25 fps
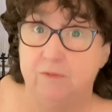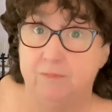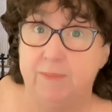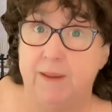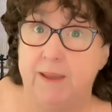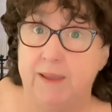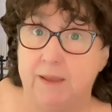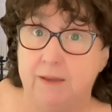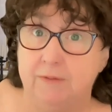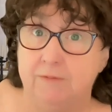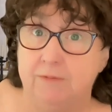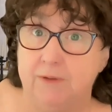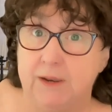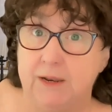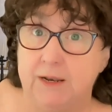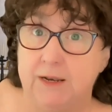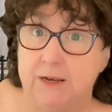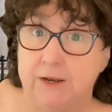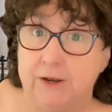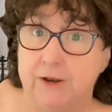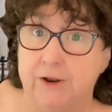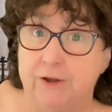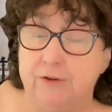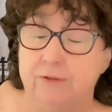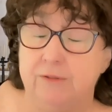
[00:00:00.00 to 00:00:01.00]
of Bank of
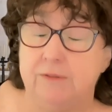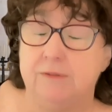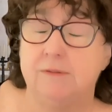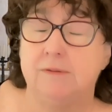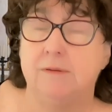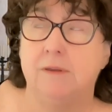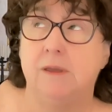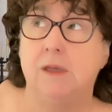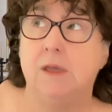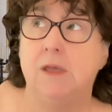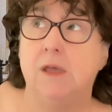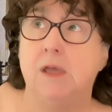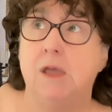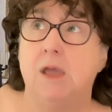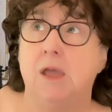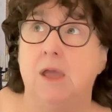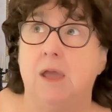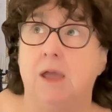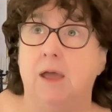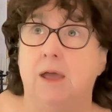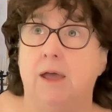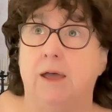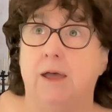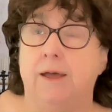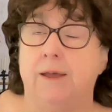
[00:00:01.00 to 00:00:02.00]
England notes.
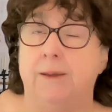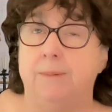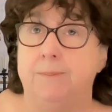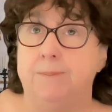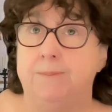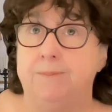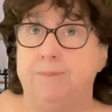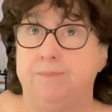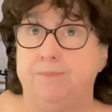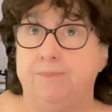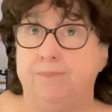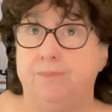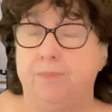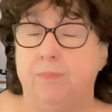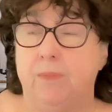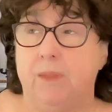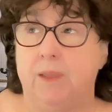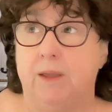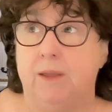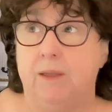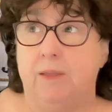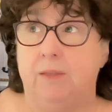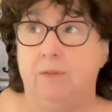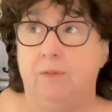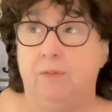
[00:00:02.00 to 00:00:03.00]

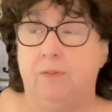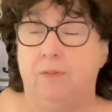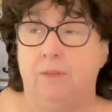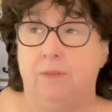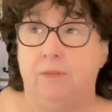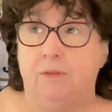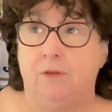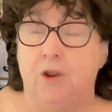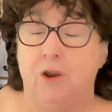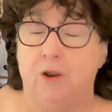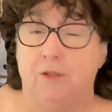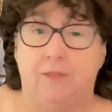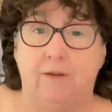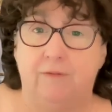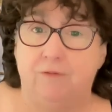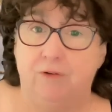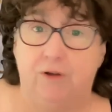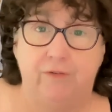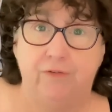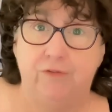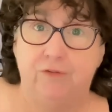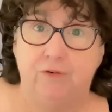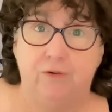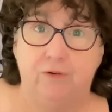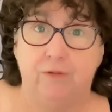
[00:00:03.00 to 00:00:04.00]
They've
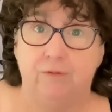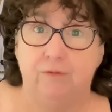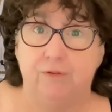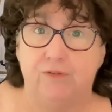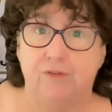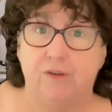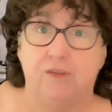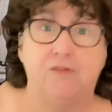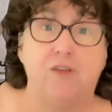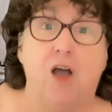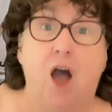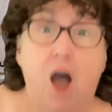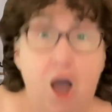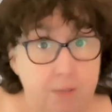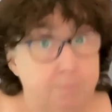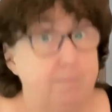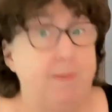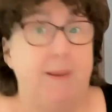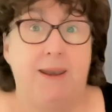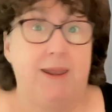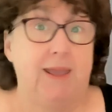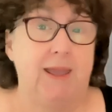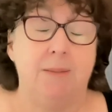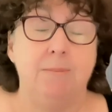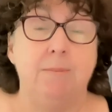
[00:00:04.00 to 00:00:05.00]
lost all the reserves. I'd
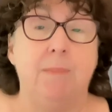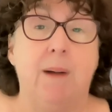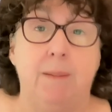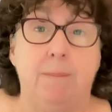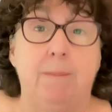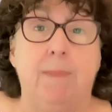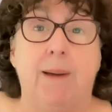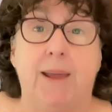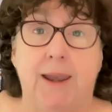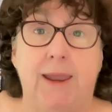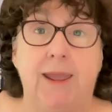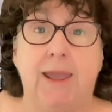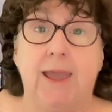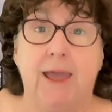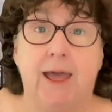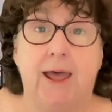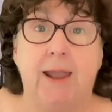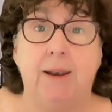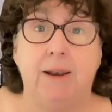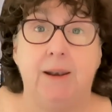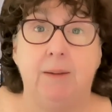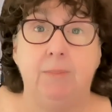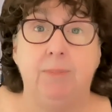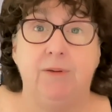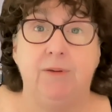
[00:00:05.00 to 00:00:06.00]
better get my money
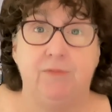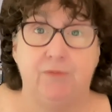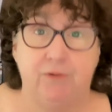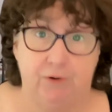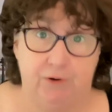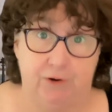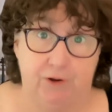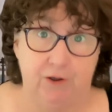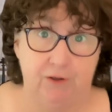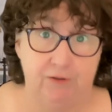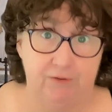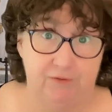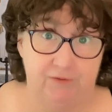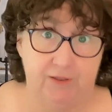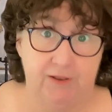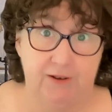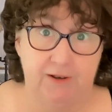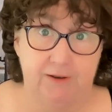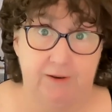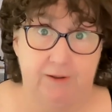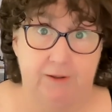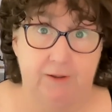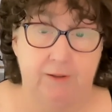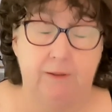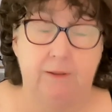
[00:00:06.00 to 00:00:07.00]
out before it goes
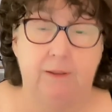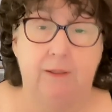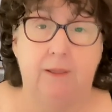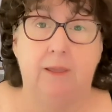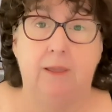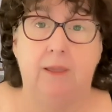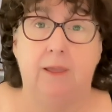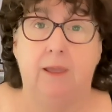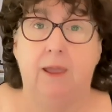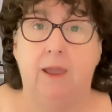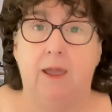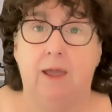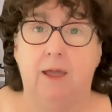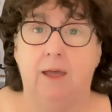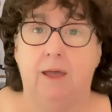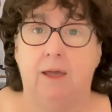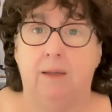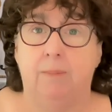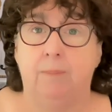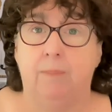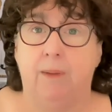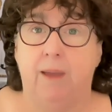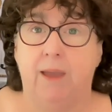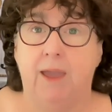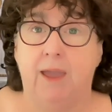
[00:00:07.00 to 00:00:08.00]
under.
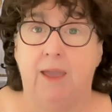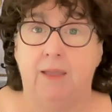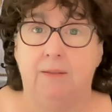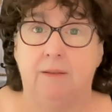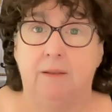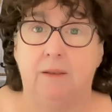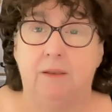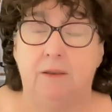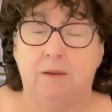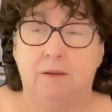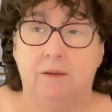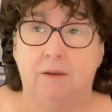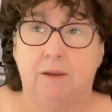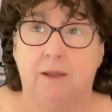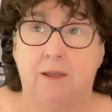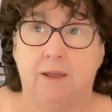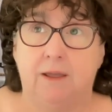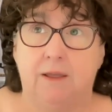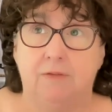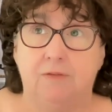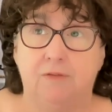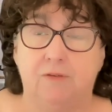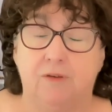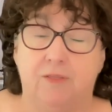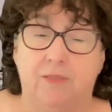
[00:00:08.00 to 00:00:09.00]

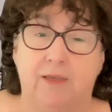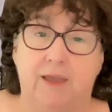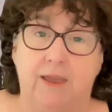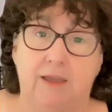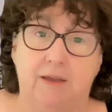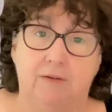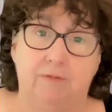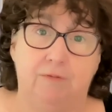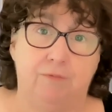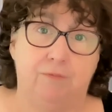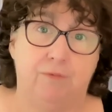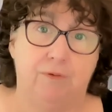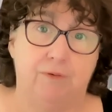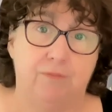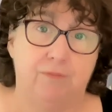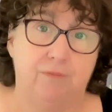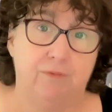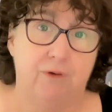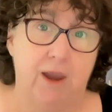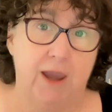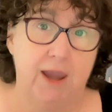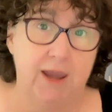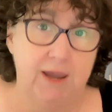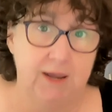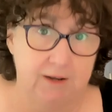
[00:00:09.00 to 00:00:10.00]
So they have
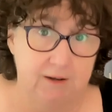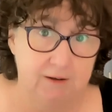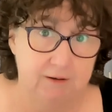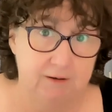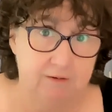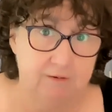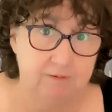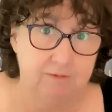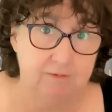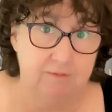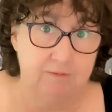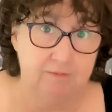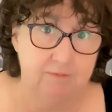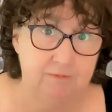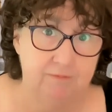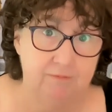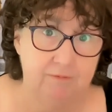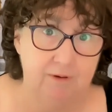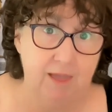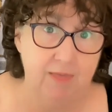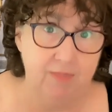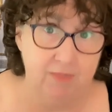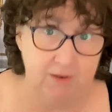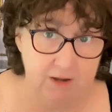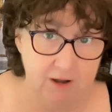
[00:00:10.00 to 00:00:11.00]
refrained
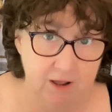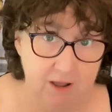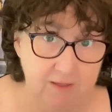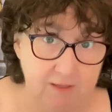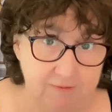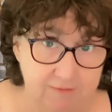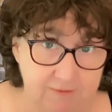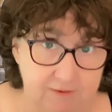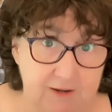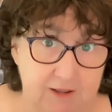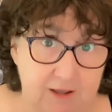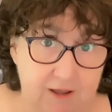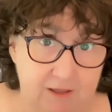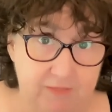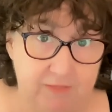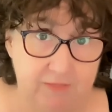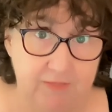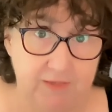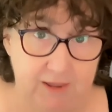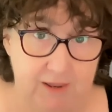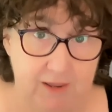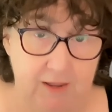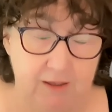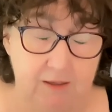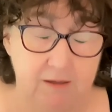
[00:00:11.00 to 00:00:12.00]
rather nicely, I
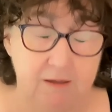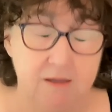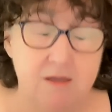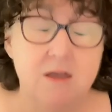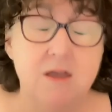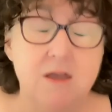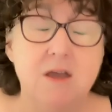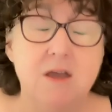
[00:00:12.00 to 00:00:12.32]
think,